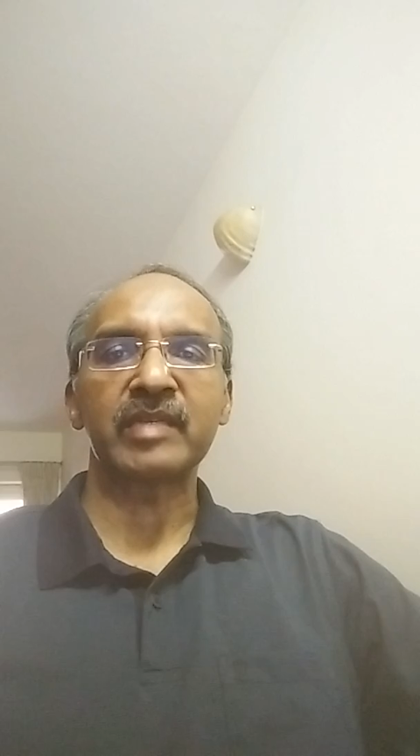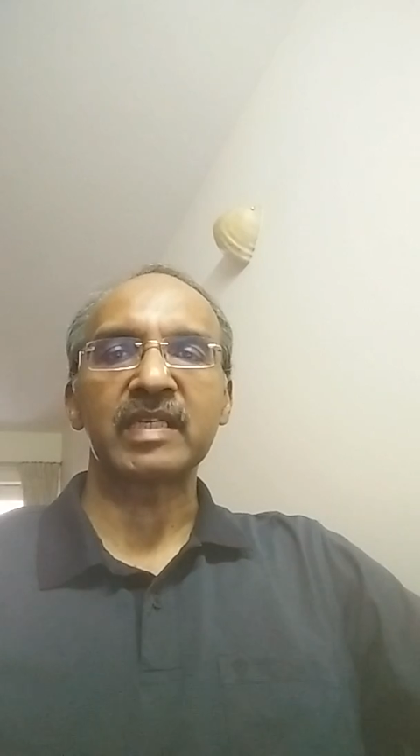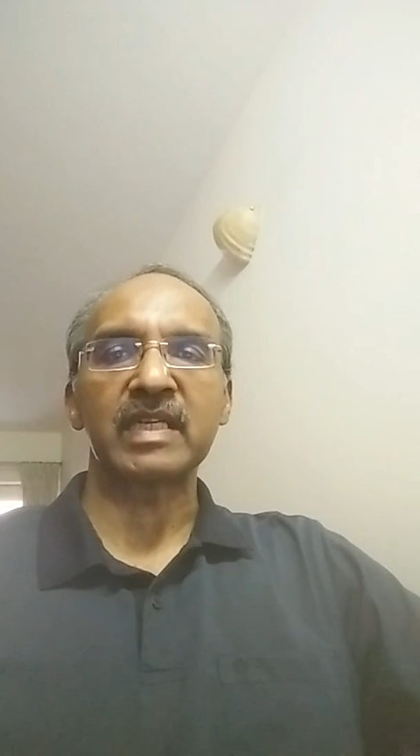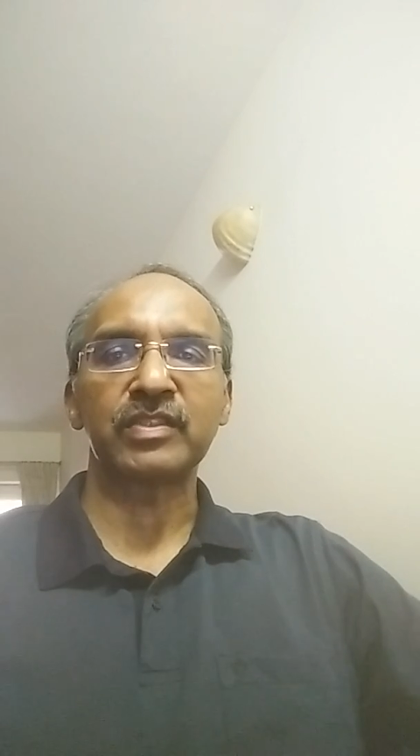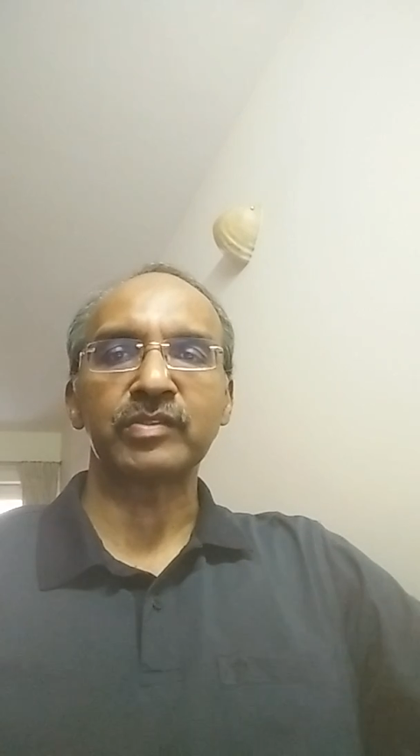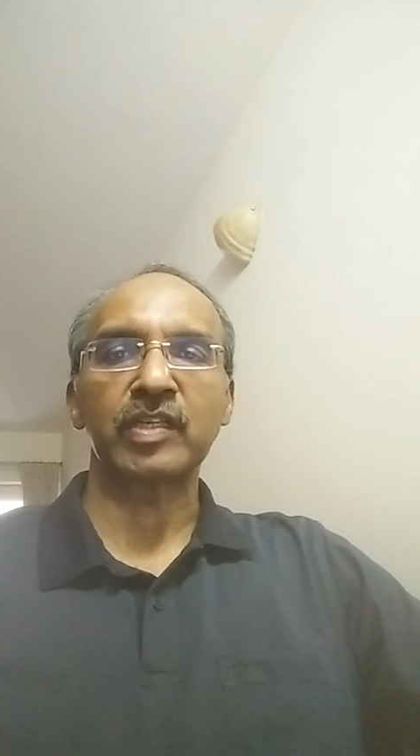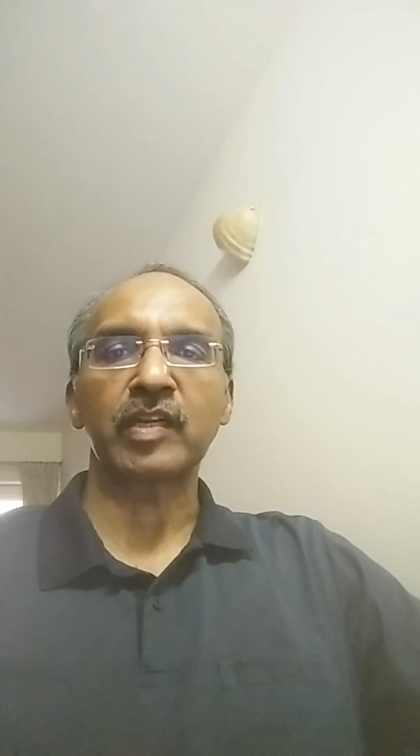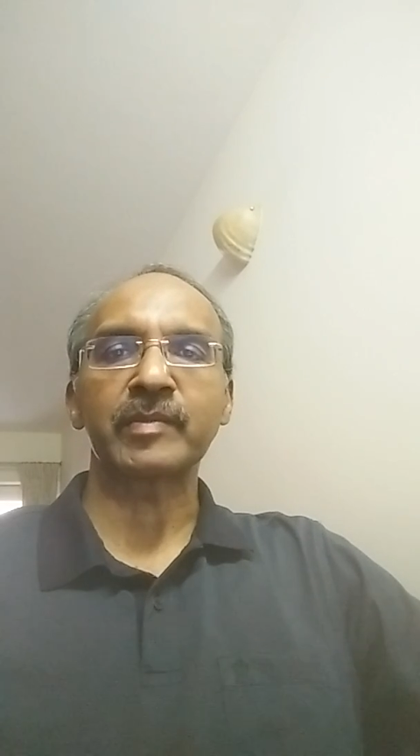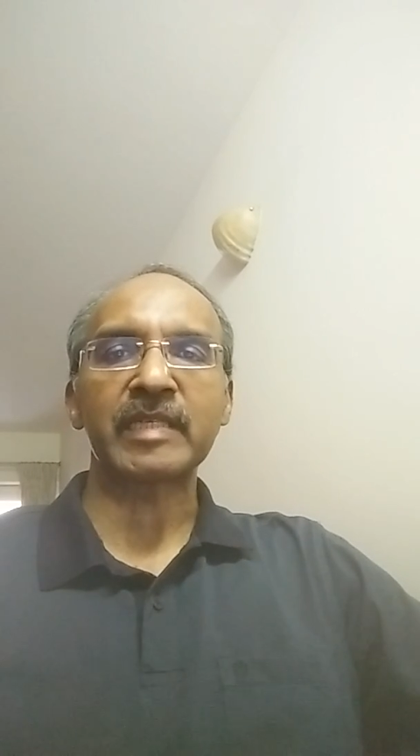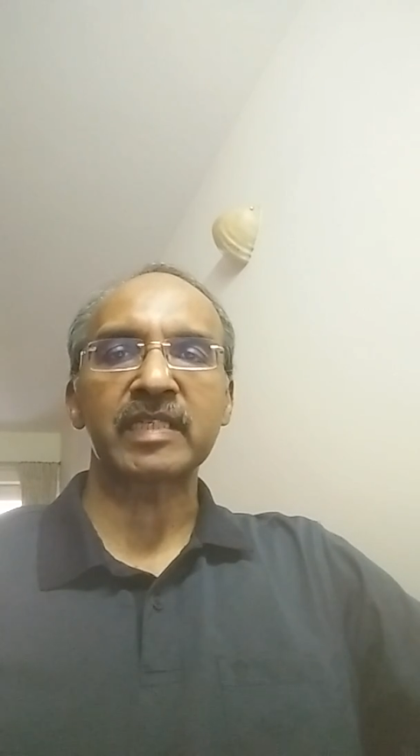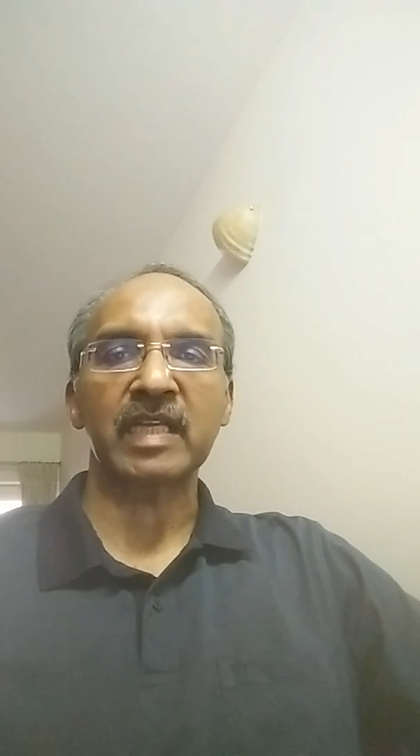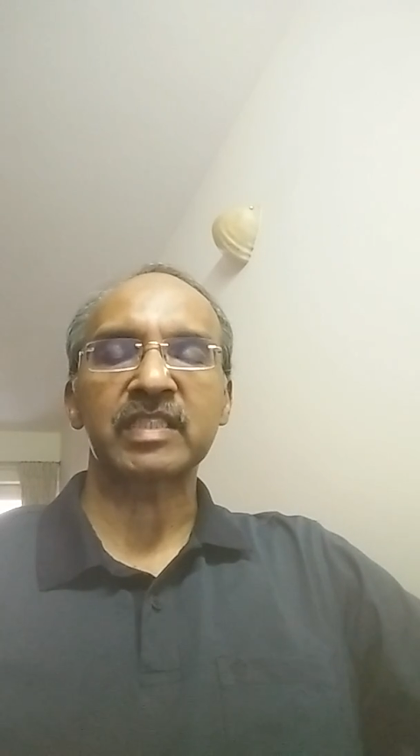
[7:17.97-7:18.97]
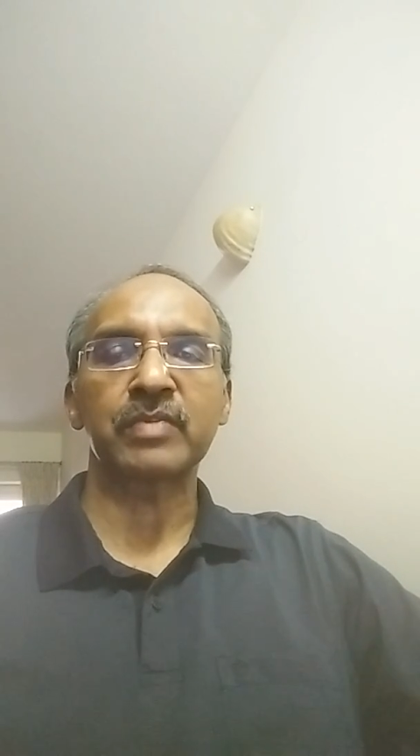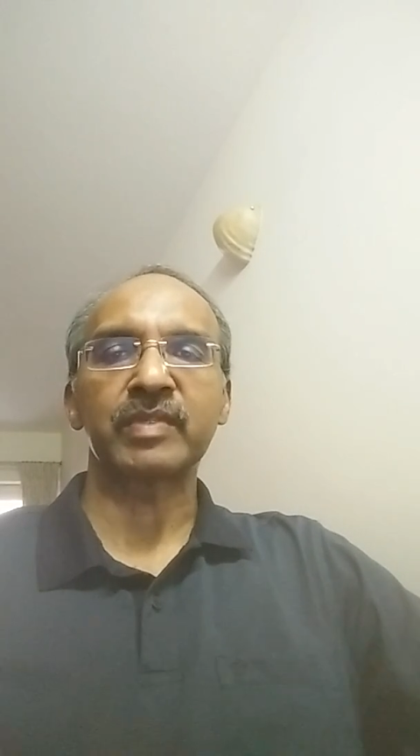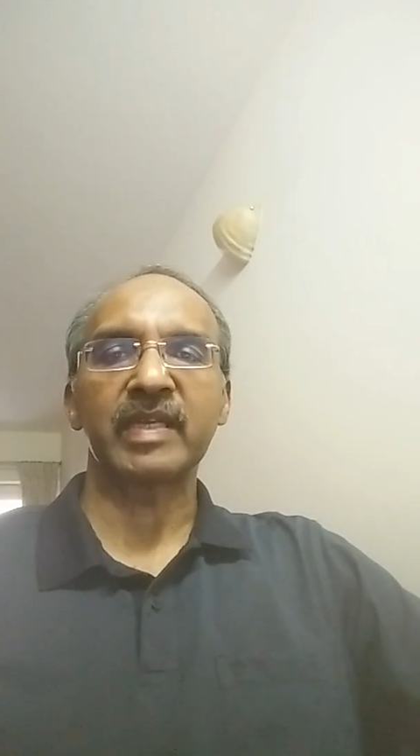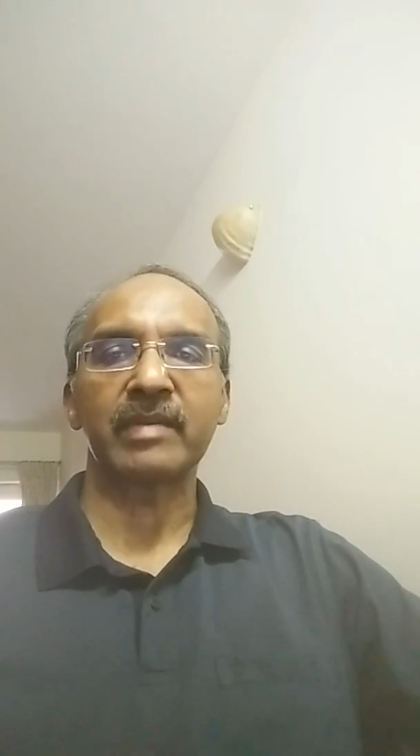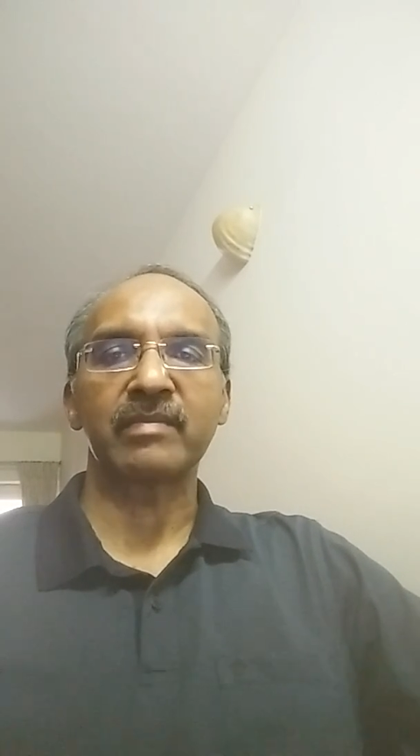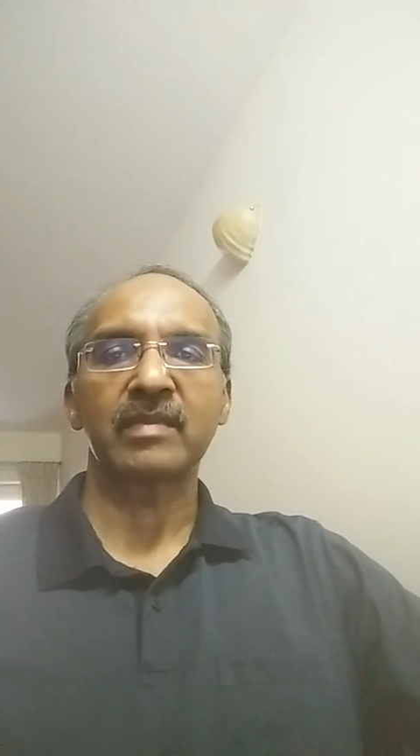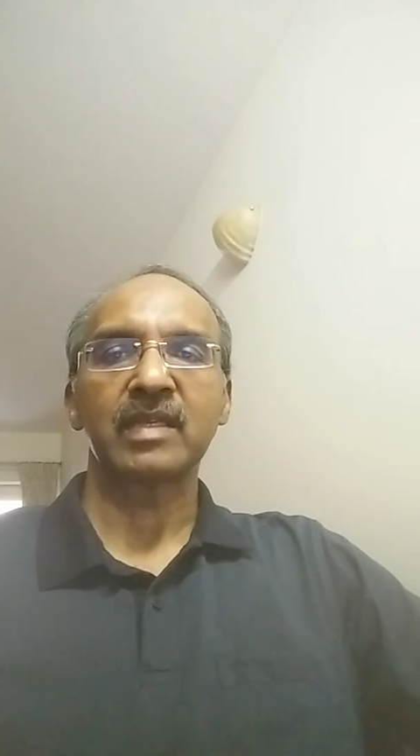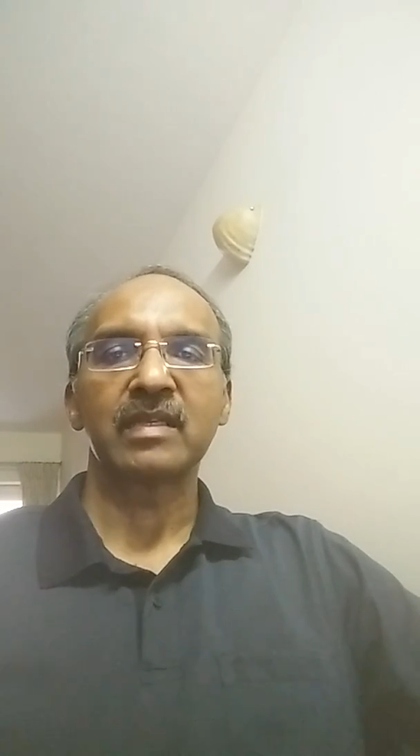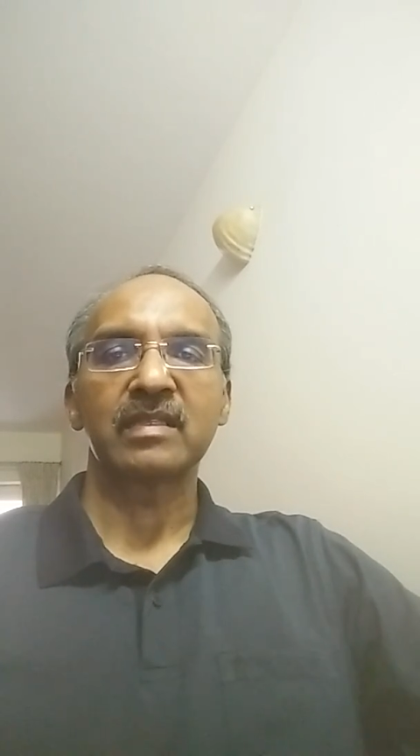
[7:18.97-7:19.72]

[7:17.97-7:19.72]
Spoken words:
been, you've not been in touch with them.